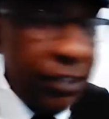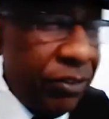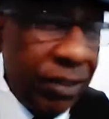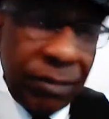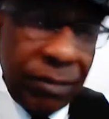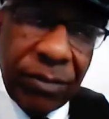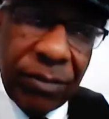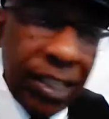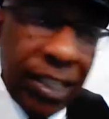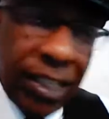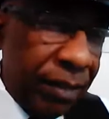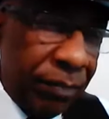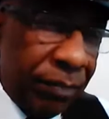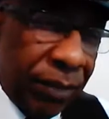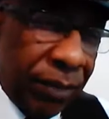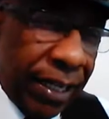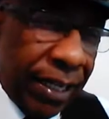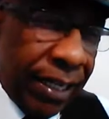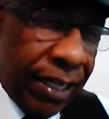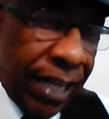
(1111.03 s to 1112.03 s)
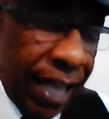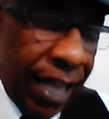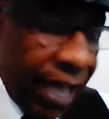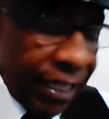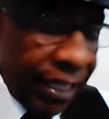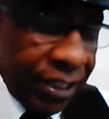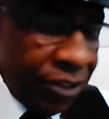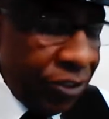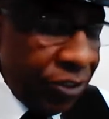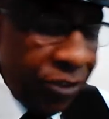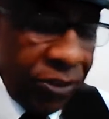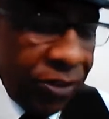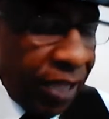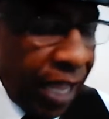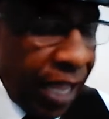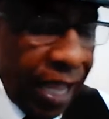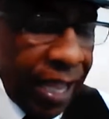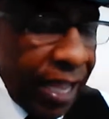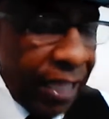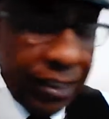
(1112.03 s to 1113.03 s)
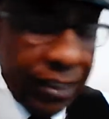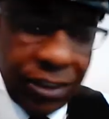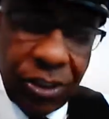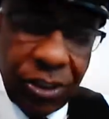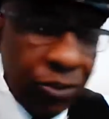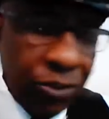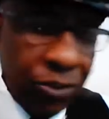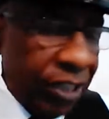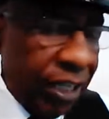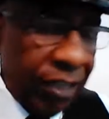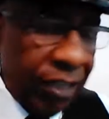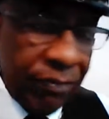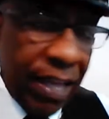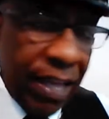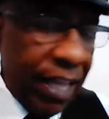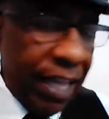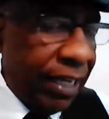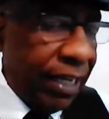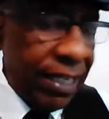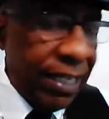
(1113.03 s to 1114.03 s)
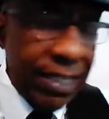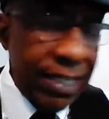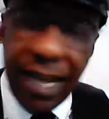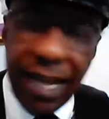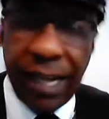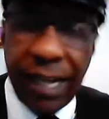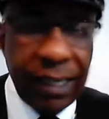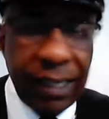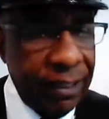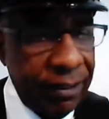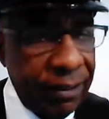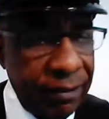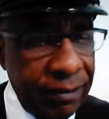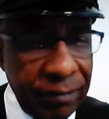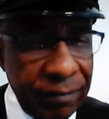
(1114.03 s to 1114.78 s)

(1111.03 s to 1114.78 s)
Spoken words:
They don't even care, man. I told y'all if I had $1